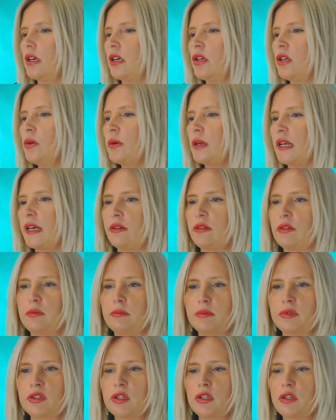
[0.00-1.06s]
you allow
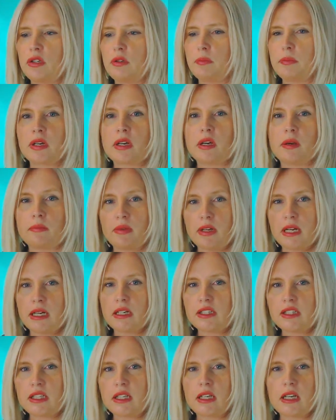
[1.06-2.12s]
them to become
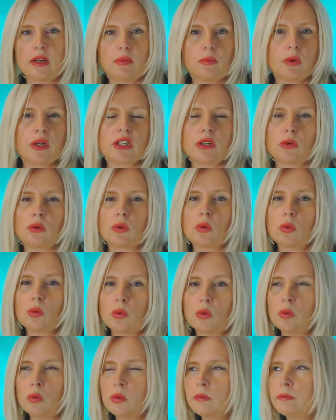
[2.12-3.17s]
reality. And we don't
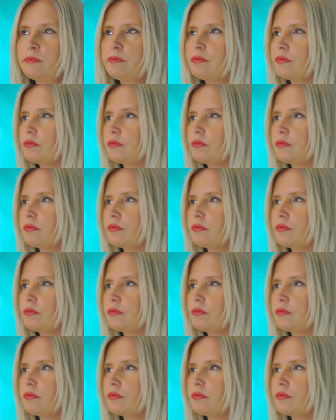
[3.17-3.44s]
all